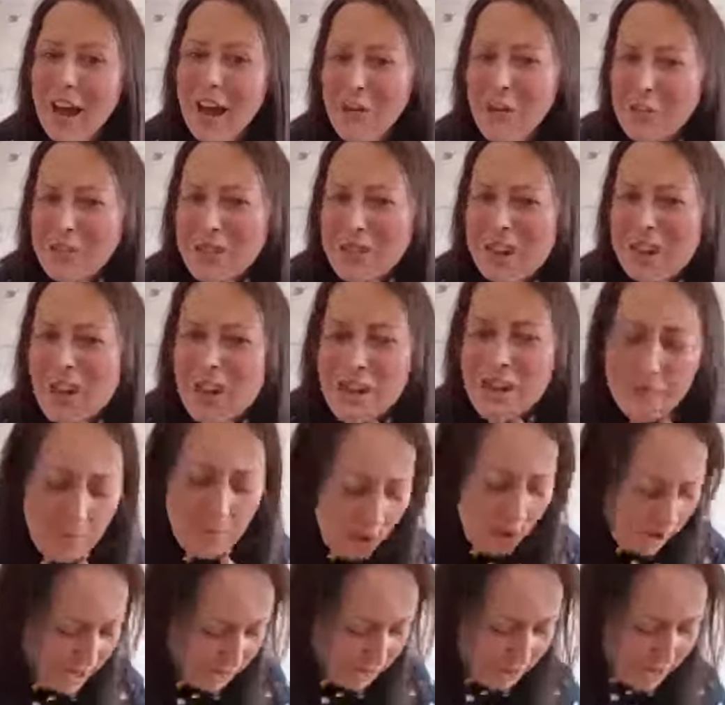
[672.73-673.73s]
I hope you
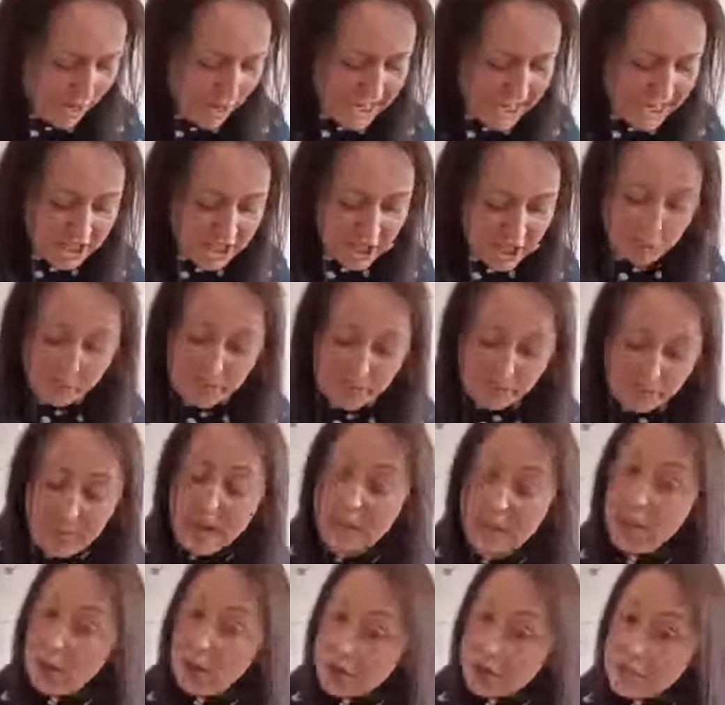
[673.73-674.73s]
like mine. I really do. I
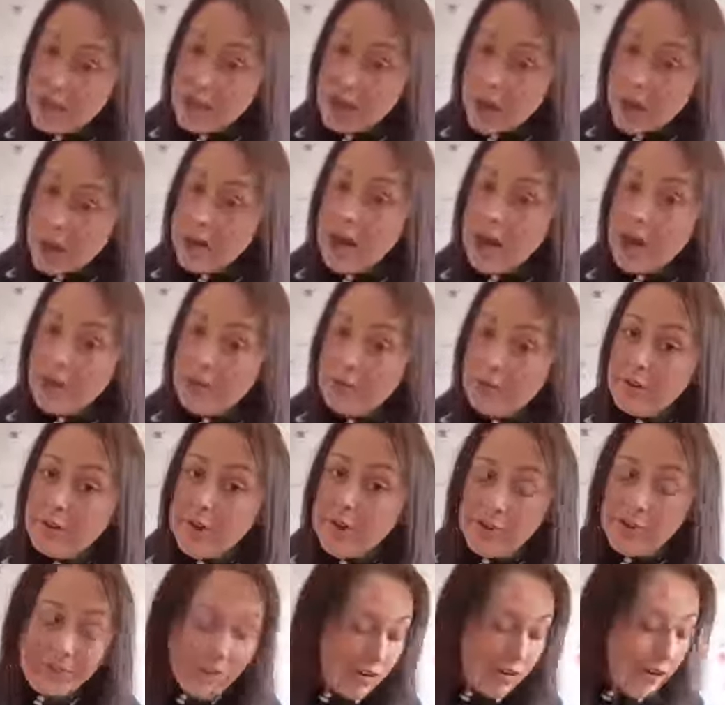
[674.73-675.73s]
spent a long time
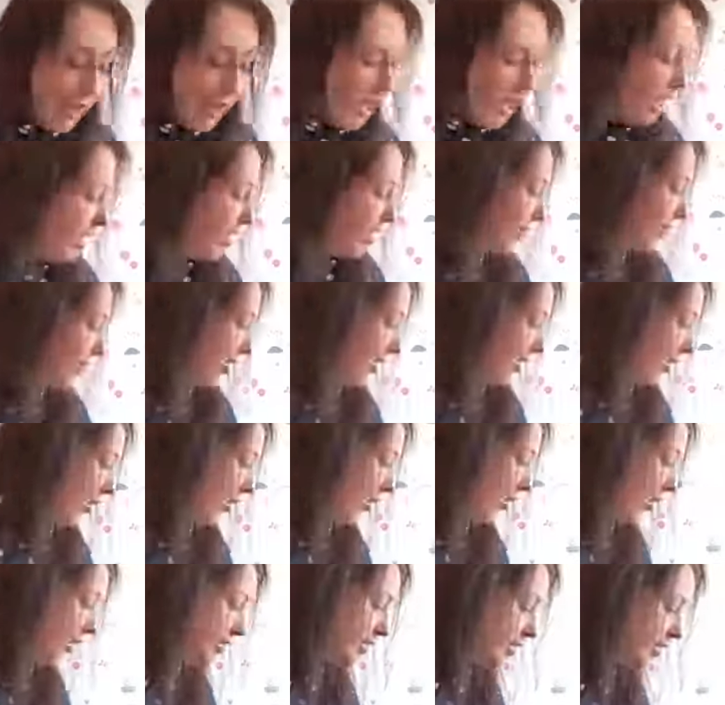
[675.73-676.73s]
colouring that very carefully,
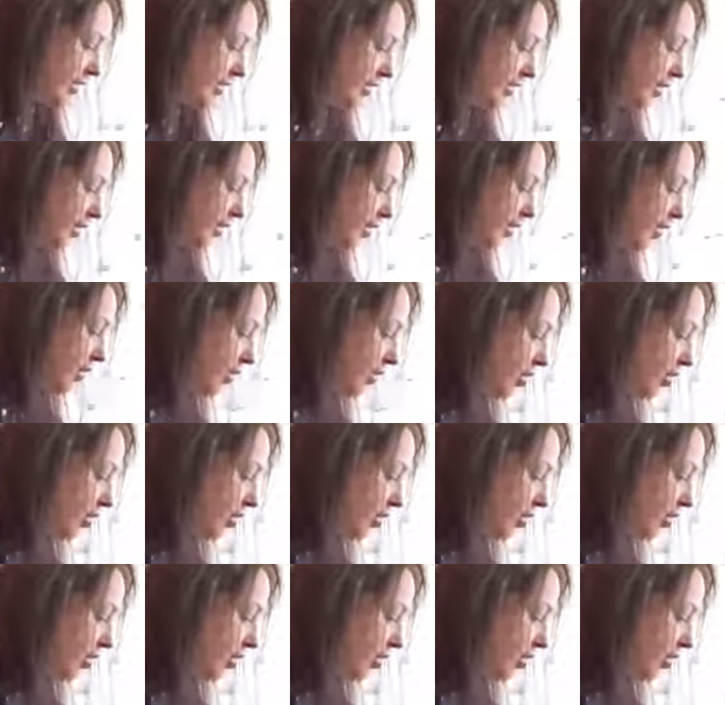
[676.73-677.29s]
guys.